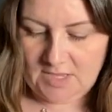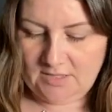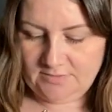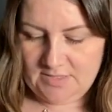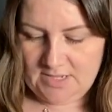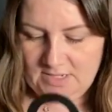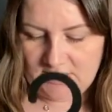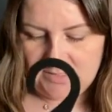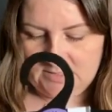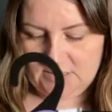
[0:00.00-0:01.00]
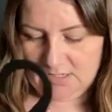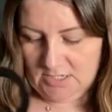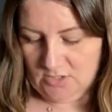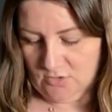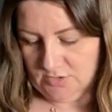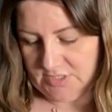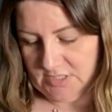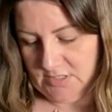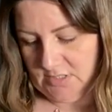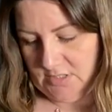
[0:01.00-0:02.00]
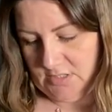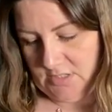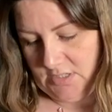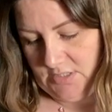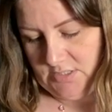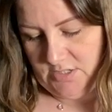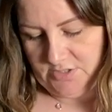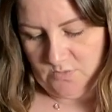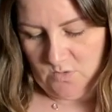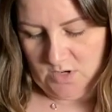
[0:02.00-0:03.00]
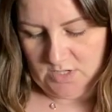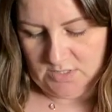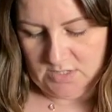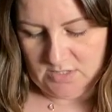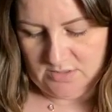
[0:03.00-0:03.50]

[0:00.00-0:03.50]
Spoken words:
And then I got another one.